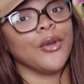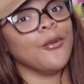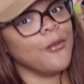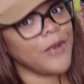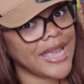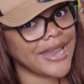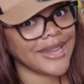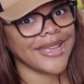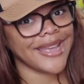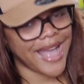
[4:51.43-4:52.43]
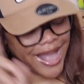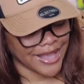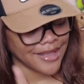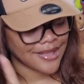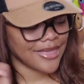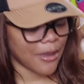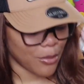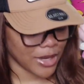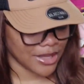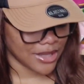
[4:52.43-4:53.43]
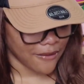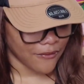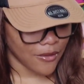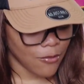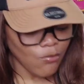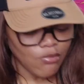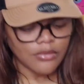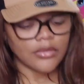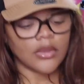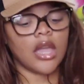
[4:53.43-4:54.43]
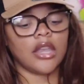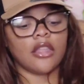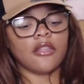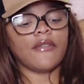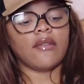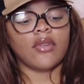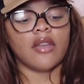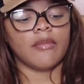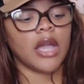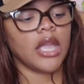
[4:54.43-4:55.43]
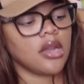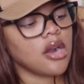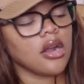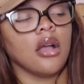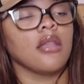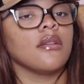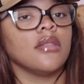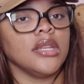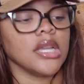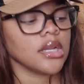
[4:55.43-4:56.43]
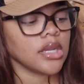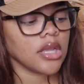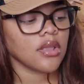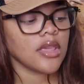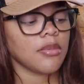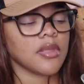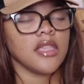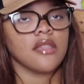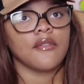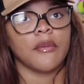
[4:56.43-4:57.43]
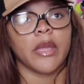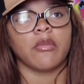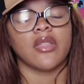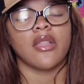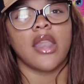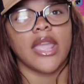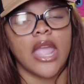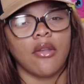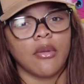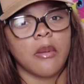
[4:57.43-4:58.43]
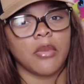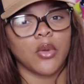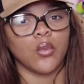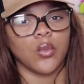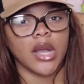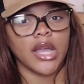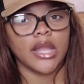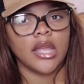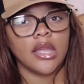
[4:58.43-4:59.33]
when I get to that point in life. Another favorite of mine are also the duck nail tips. These are from Amazon. I can't remember what